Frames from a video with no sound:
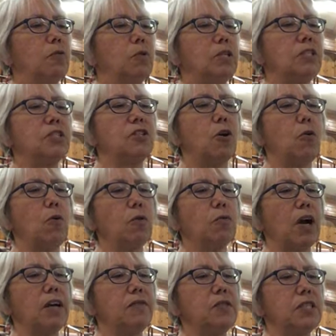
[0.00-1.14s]
When snow
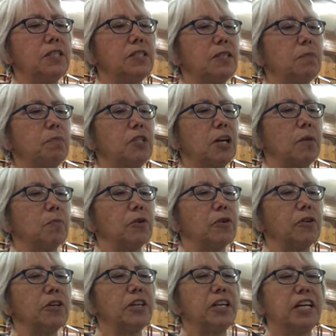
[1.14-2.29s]
arrives in
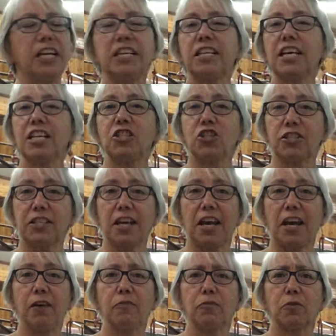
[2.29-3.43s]
September, it catches
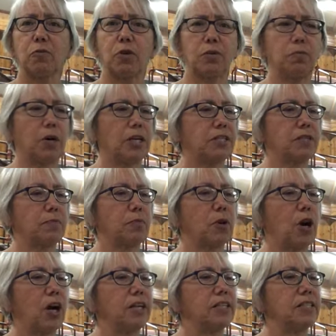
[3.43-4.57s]
everyone by
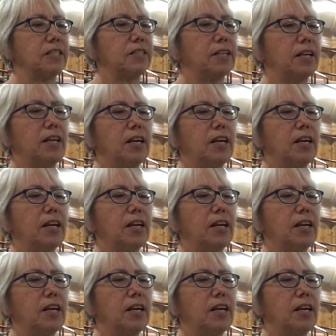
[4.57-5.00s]
surprise.